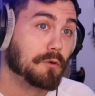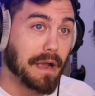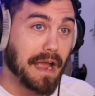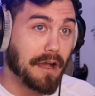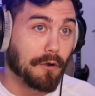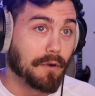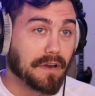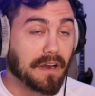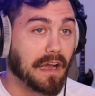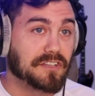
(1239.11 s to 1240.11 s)
wow,
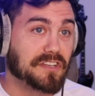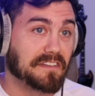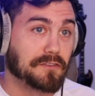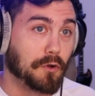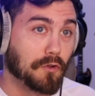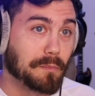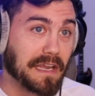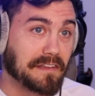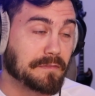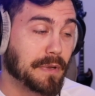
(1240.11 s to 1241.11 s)
God just told
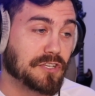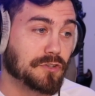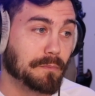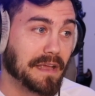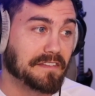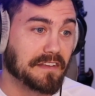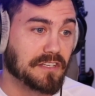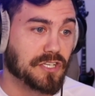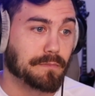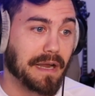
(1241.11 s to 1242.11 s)
me a special
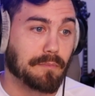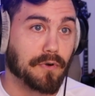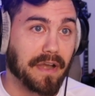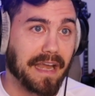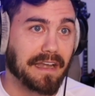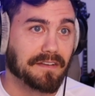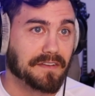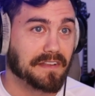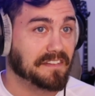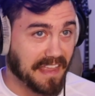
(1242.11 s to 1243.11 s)
message in my brain?
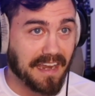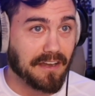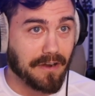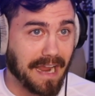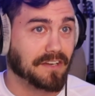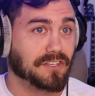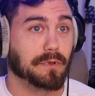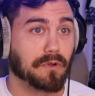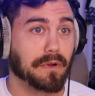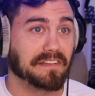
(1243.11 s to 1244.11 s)
Is that your
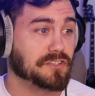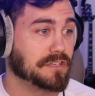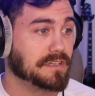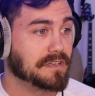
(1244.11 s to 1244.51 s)
actual question?